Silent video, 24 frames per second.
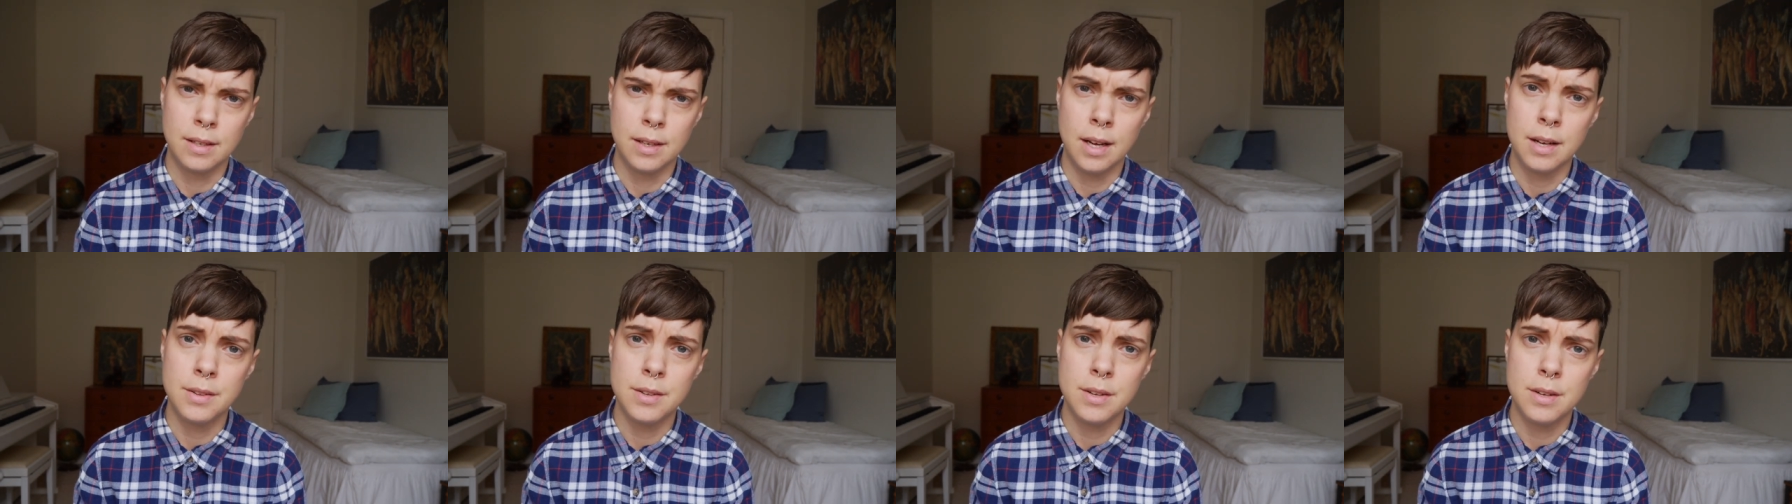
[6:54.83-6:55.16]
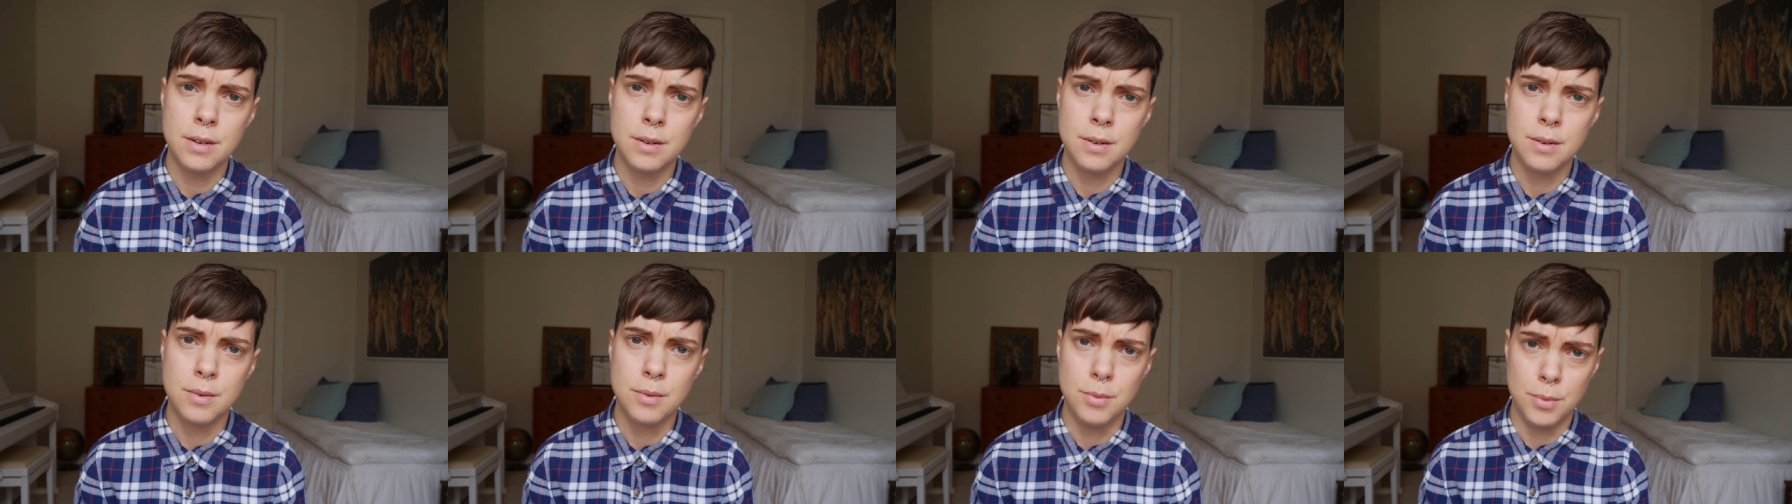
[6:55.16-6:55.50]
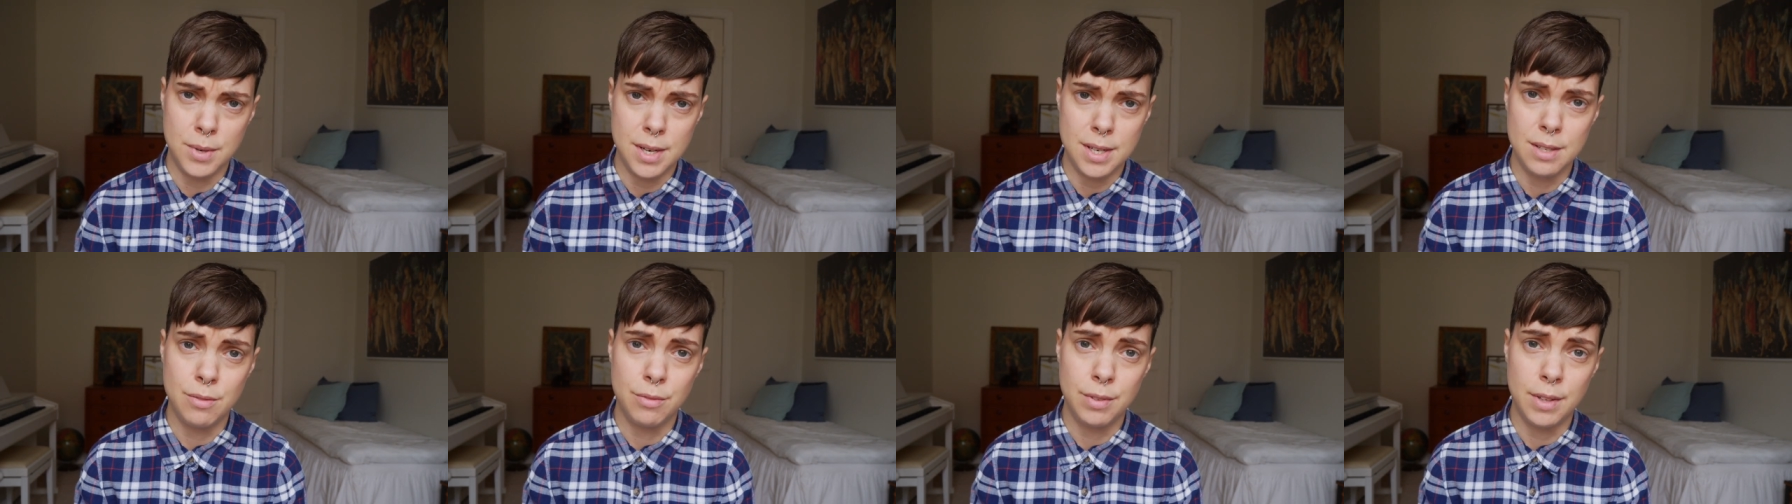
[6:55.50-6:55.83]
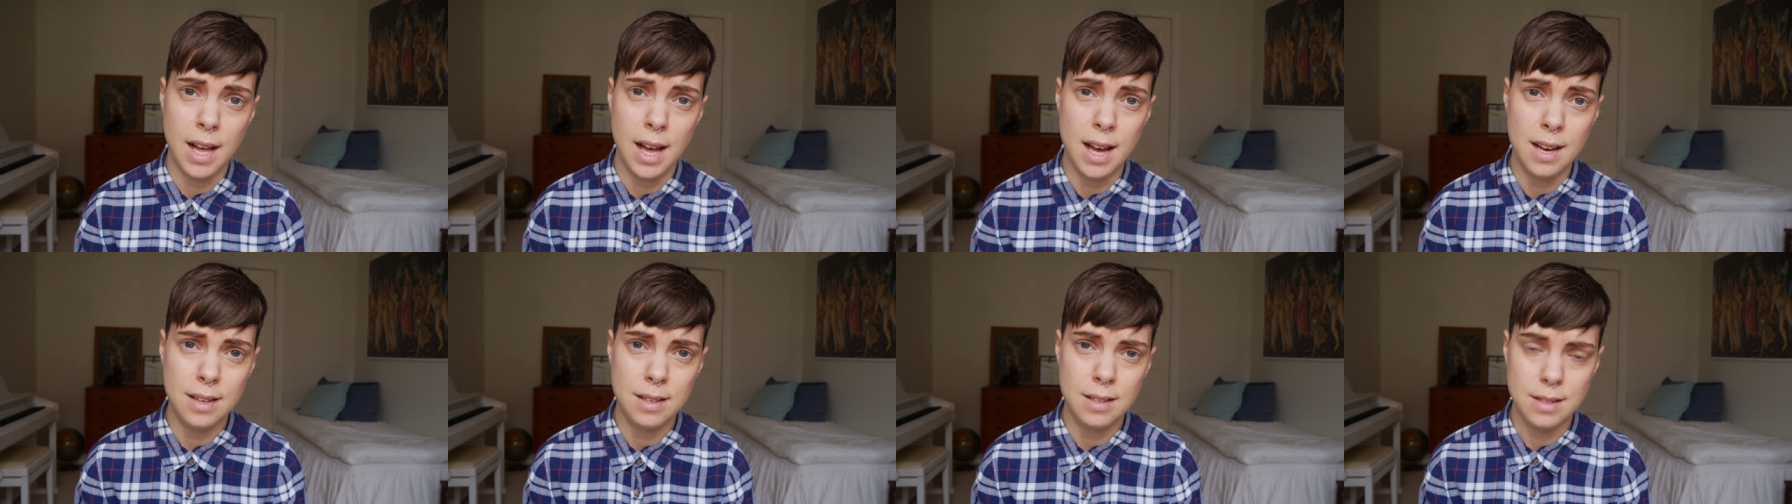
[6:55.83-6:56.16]
another red
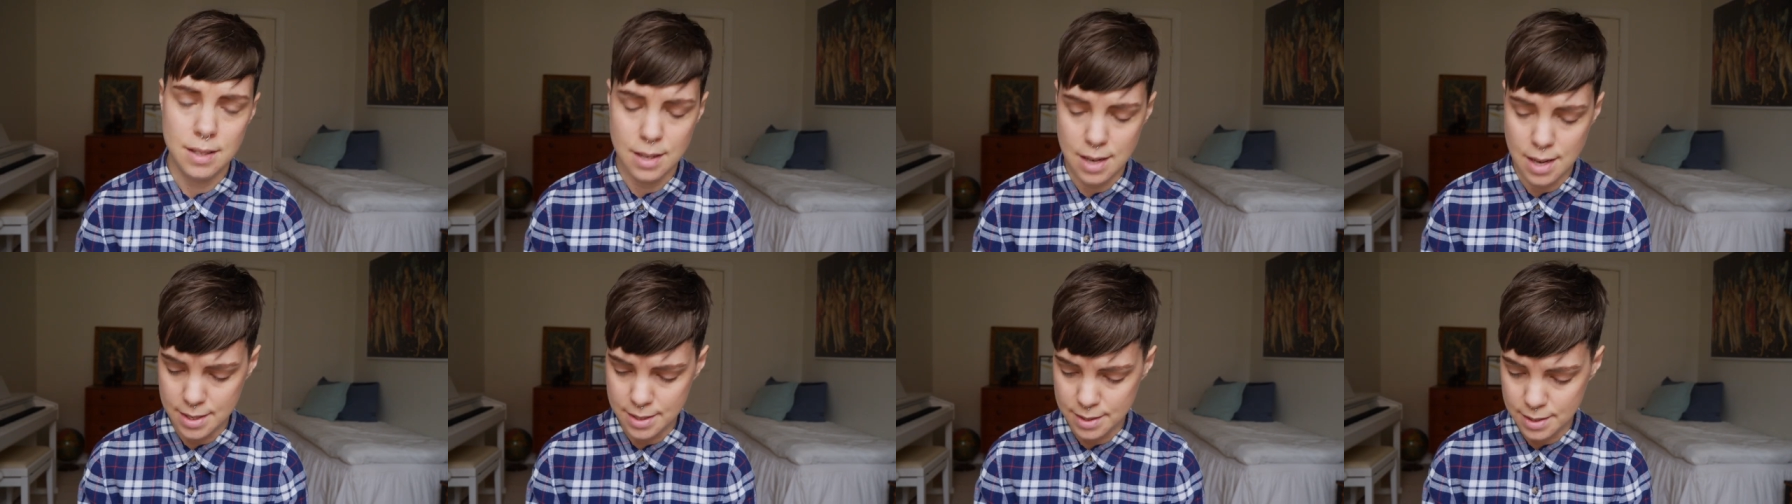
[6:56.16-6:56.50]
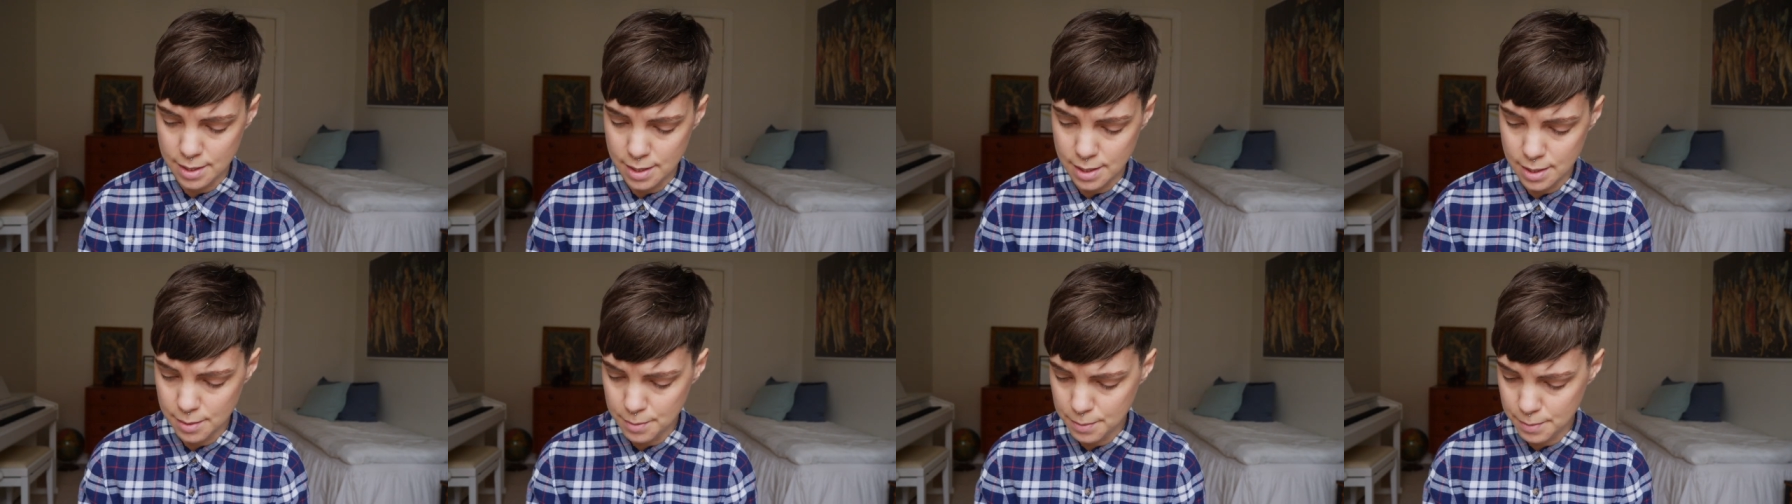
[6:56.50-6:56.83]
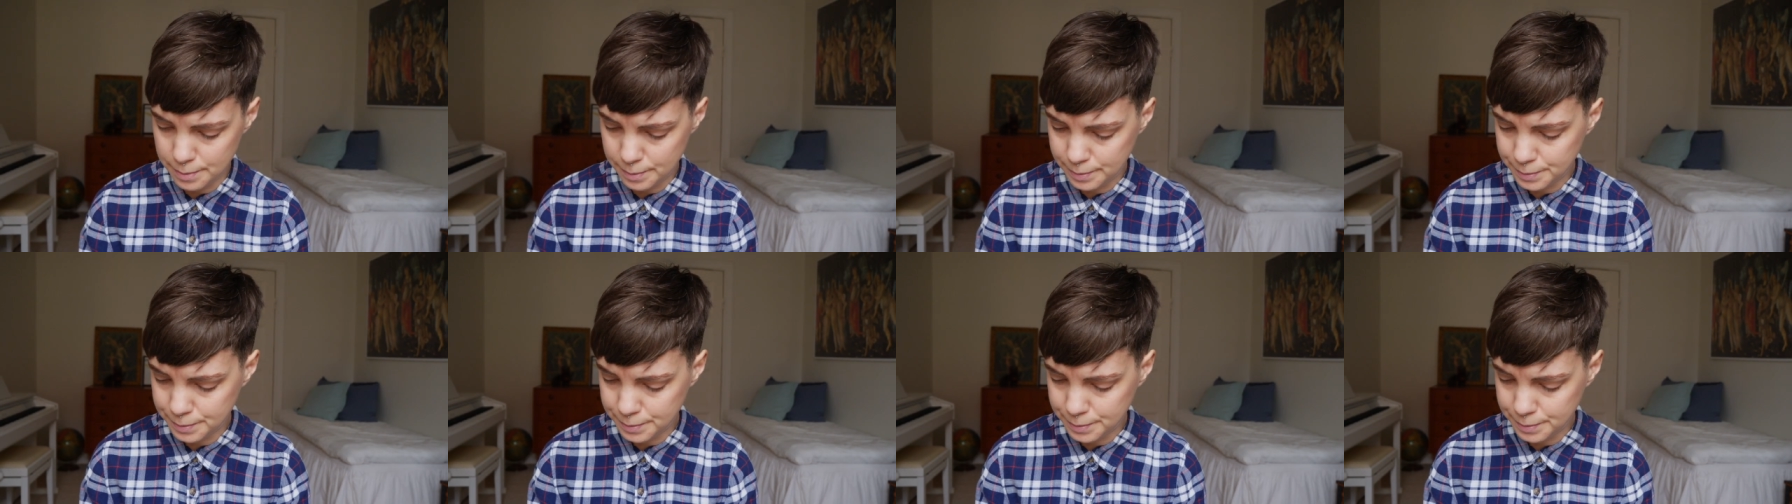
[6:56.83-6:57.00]
flag I see.